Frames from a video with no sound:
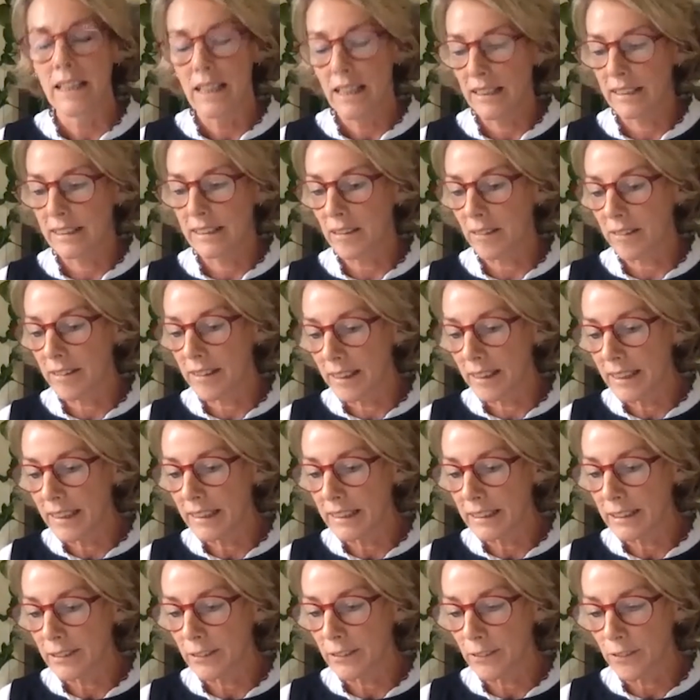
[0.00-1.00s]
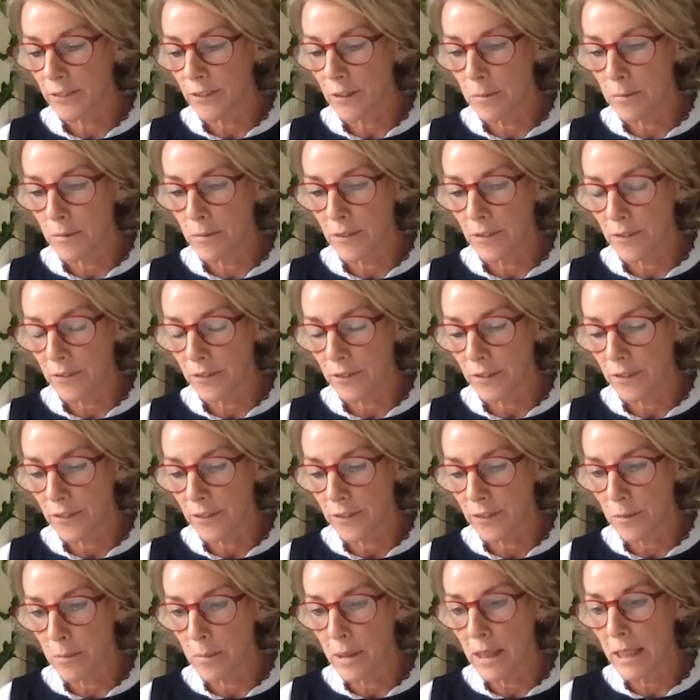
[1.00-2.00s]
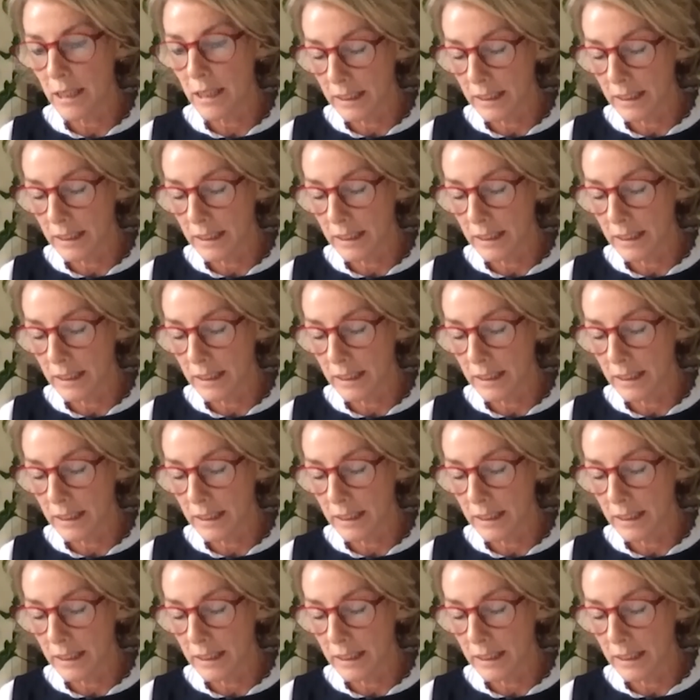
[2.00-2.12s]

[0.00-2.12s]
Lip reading: and so I think it's for me,